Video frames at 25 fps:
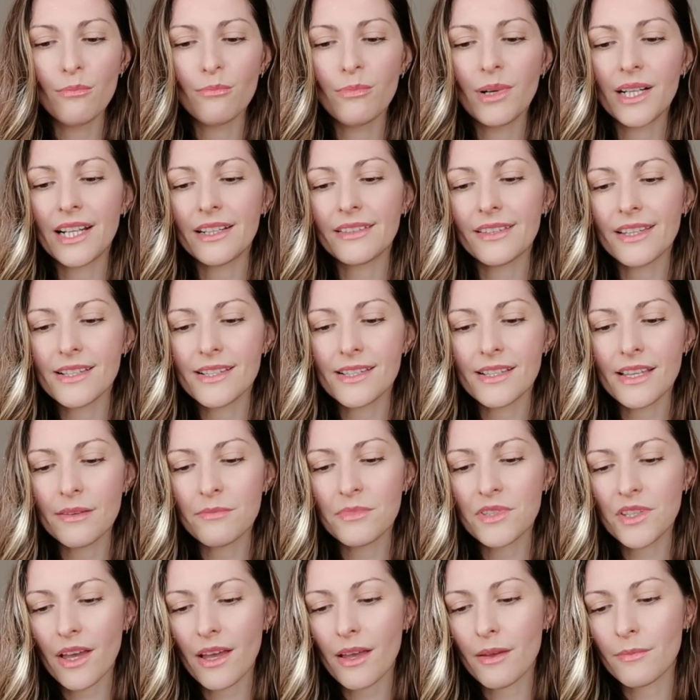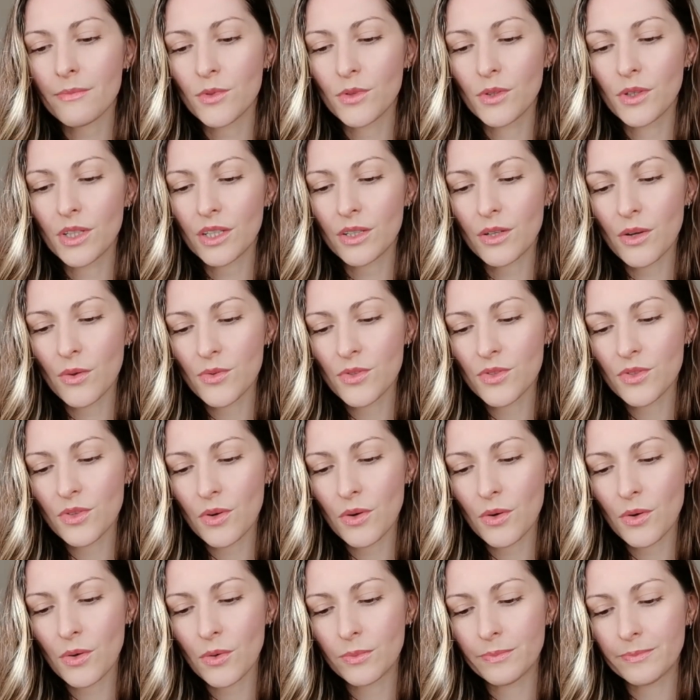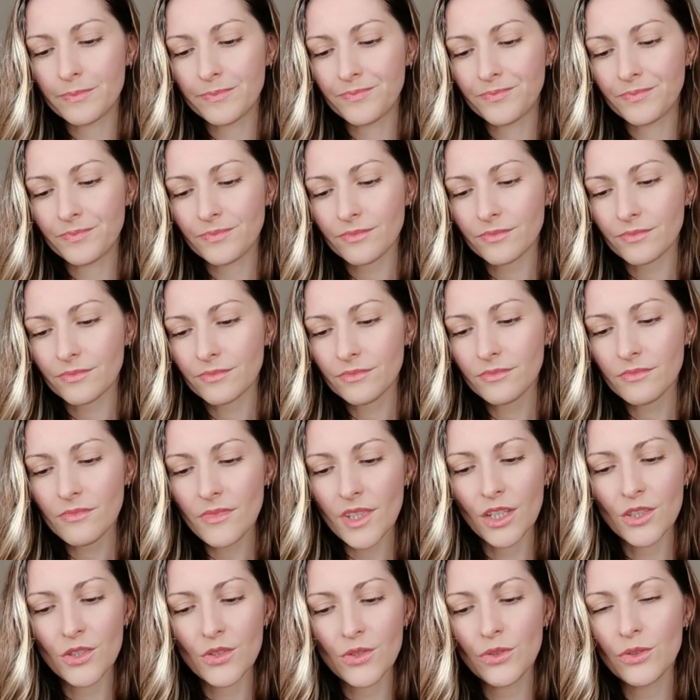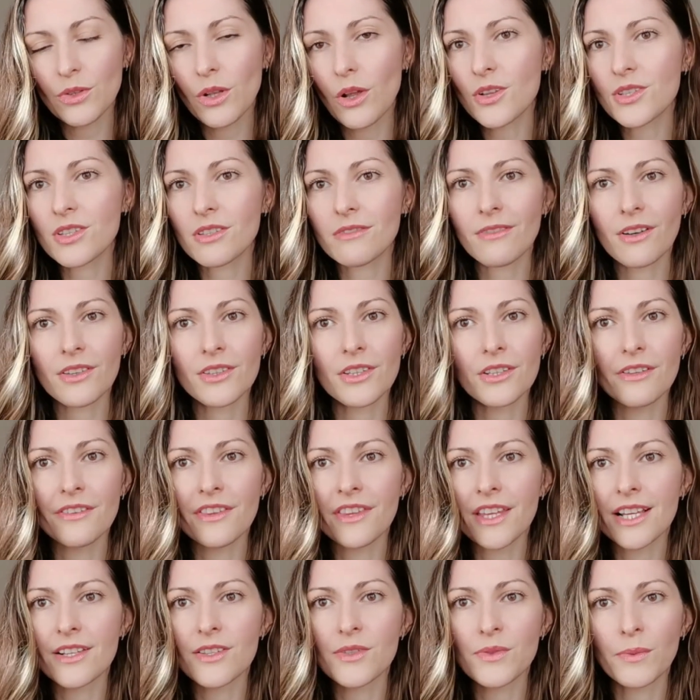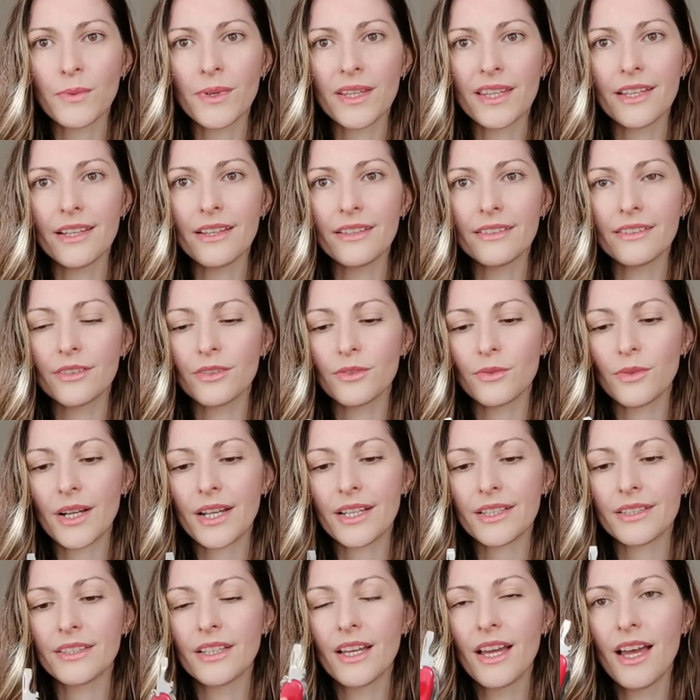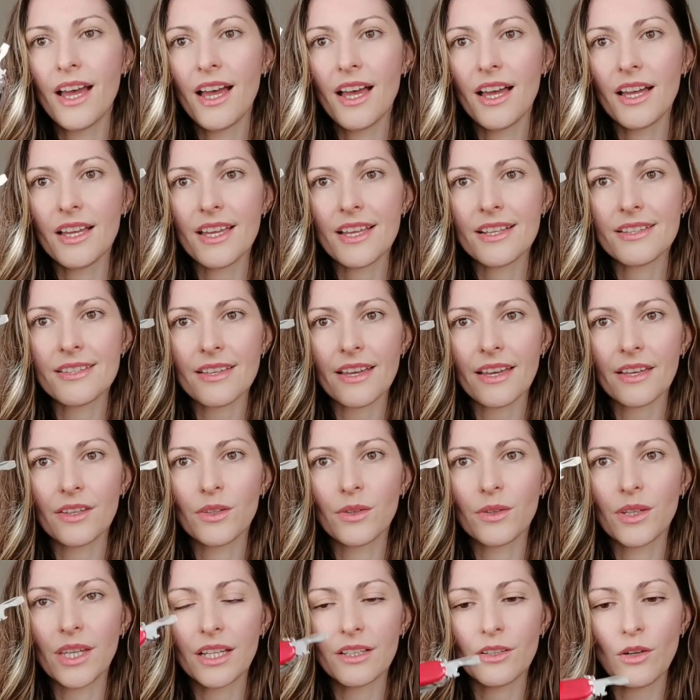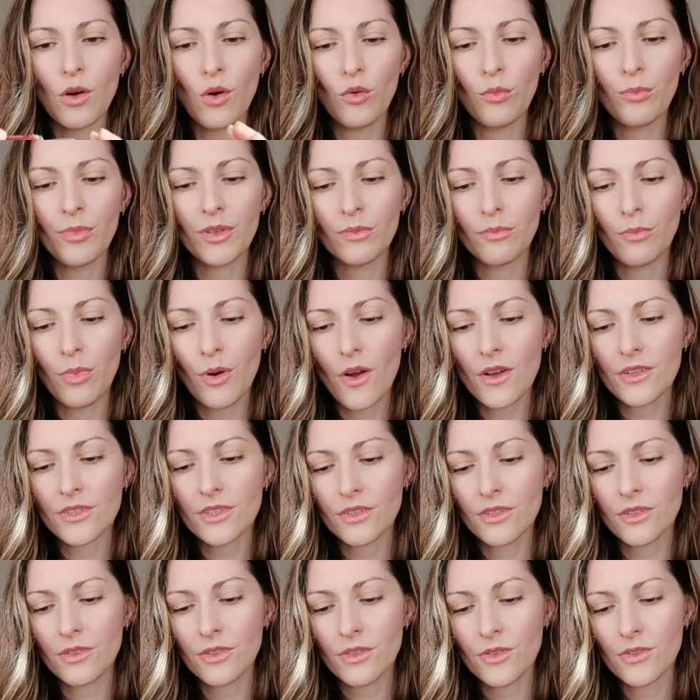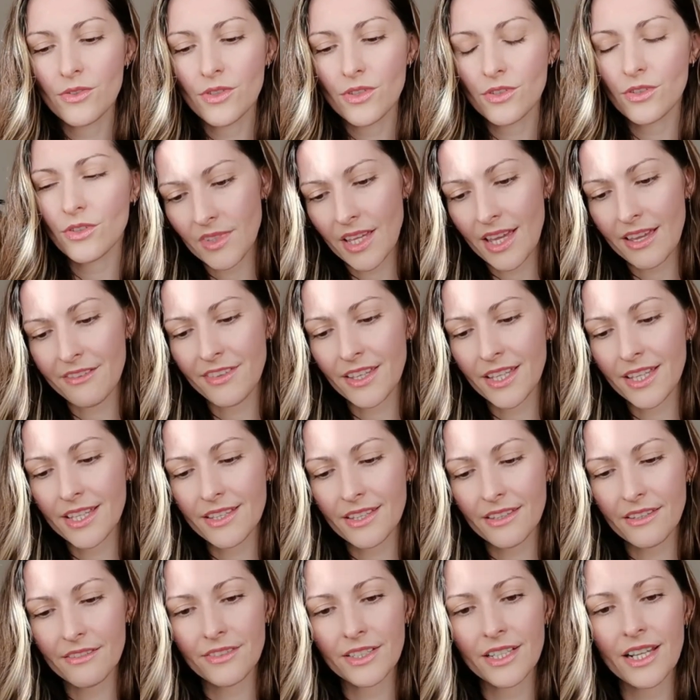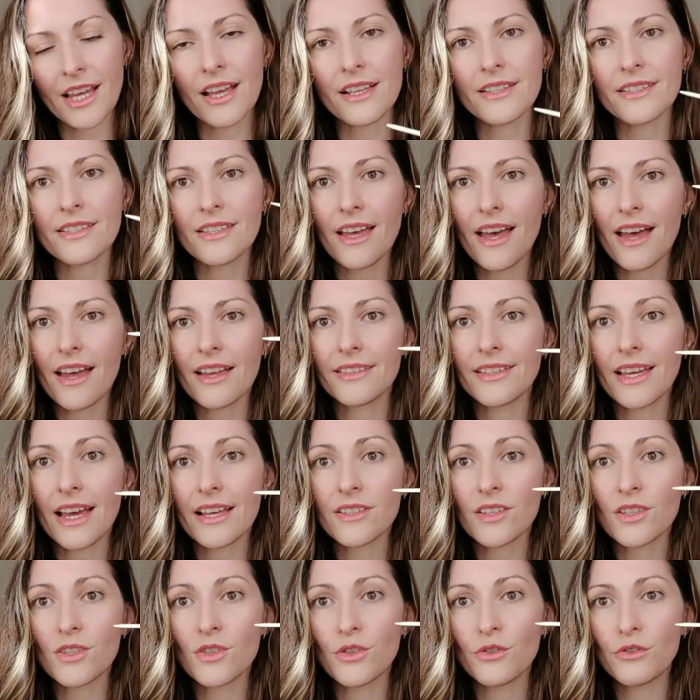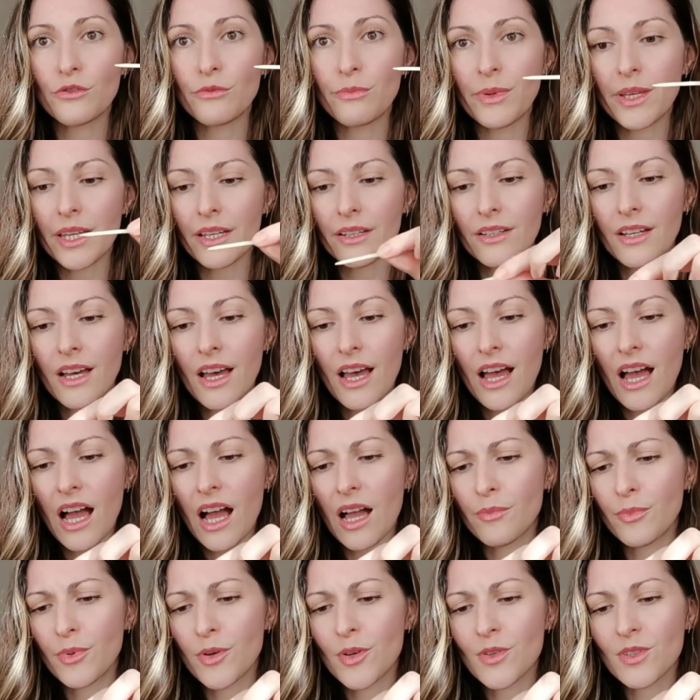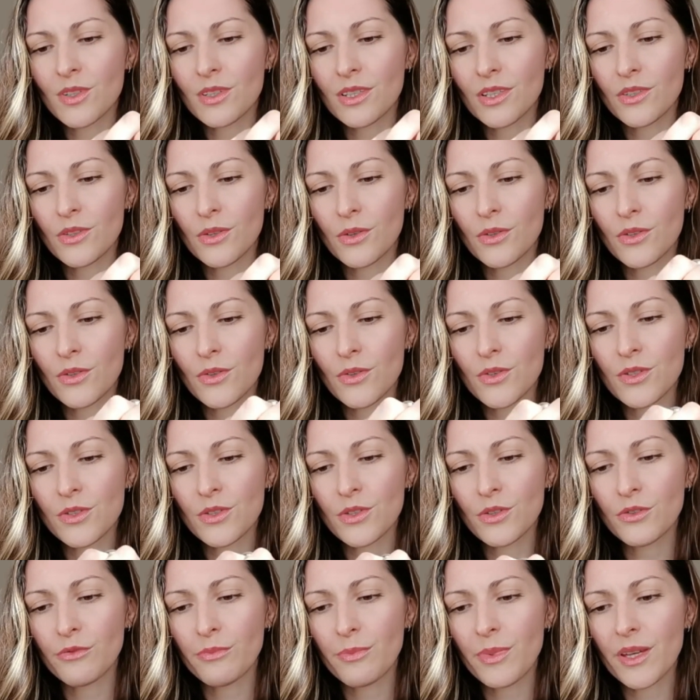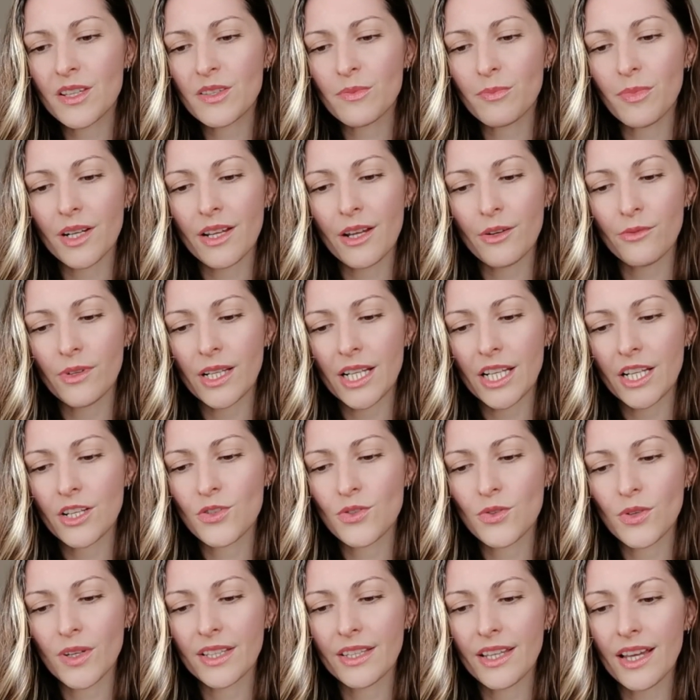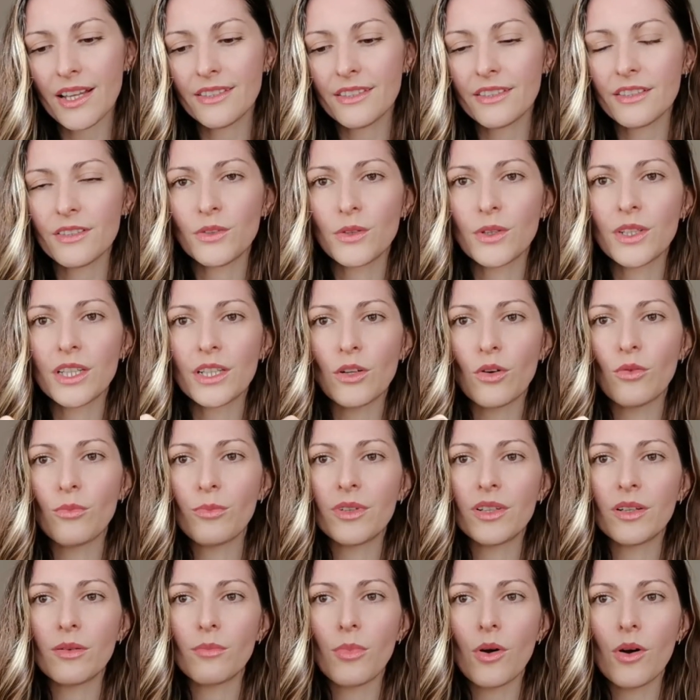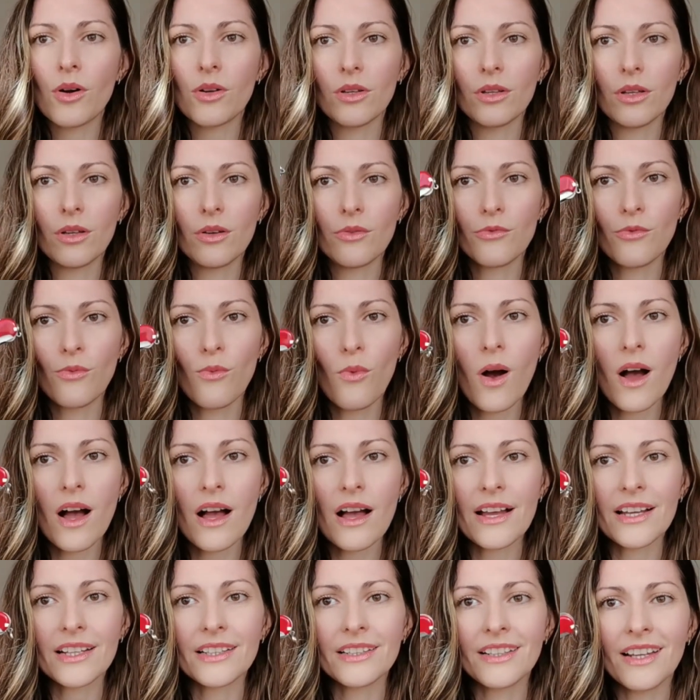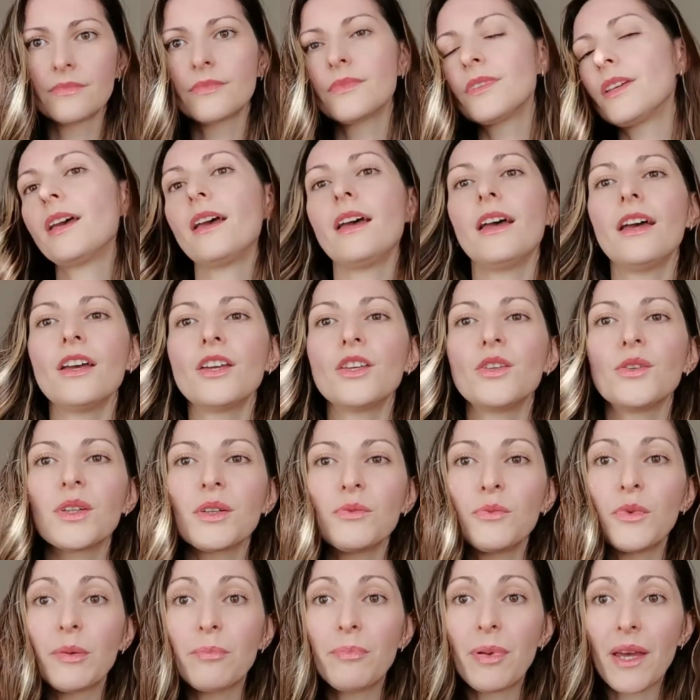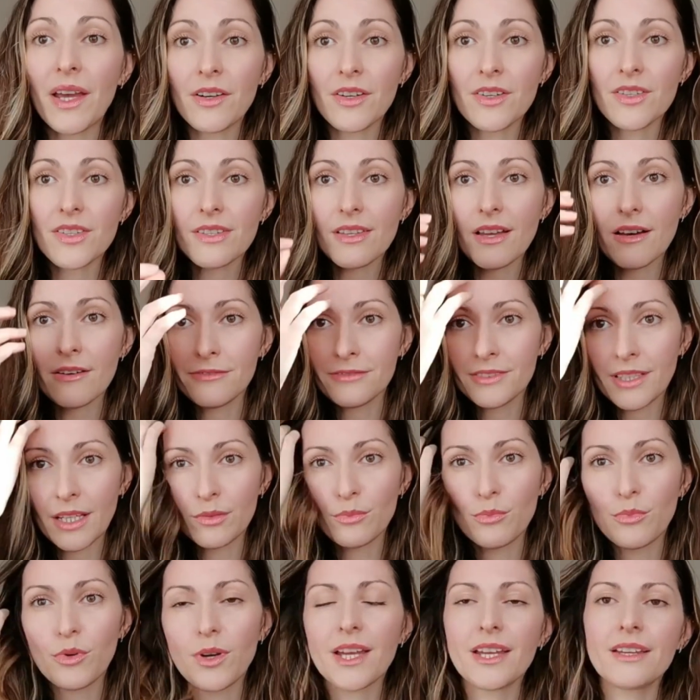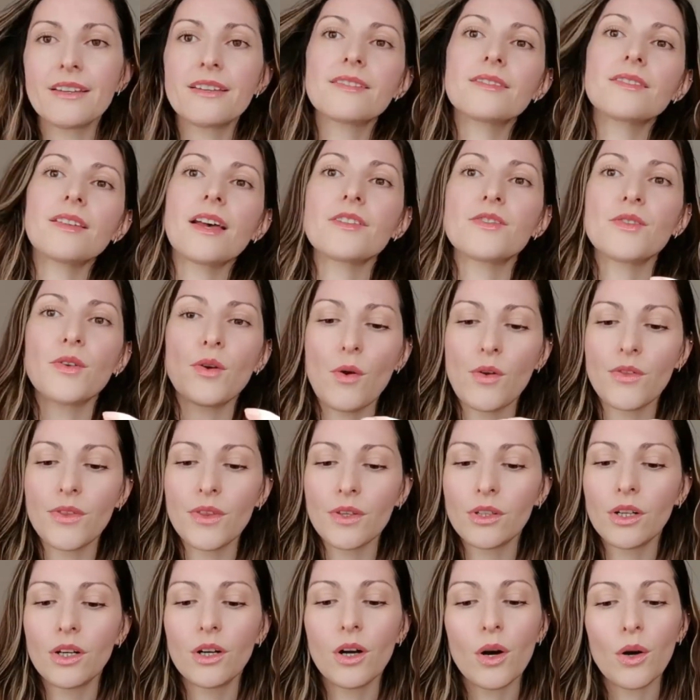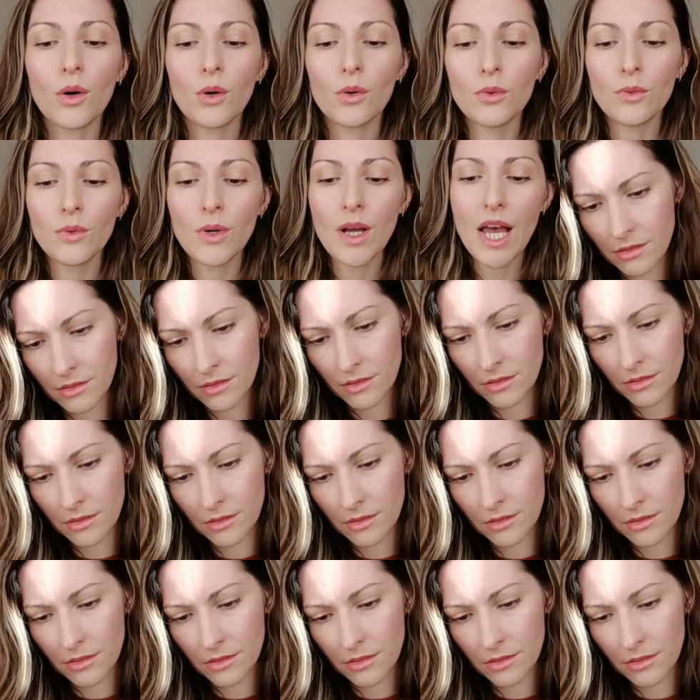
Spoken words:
but at the same time, you can also do lots of other things with it, right? It's like you can open bottles. I think it even has, yeah, it has a toothpick. I personally don't use toothpicks, but I really enjoy that. You can open a bottle of wine. You can repair stuff that breaks as you're on the go.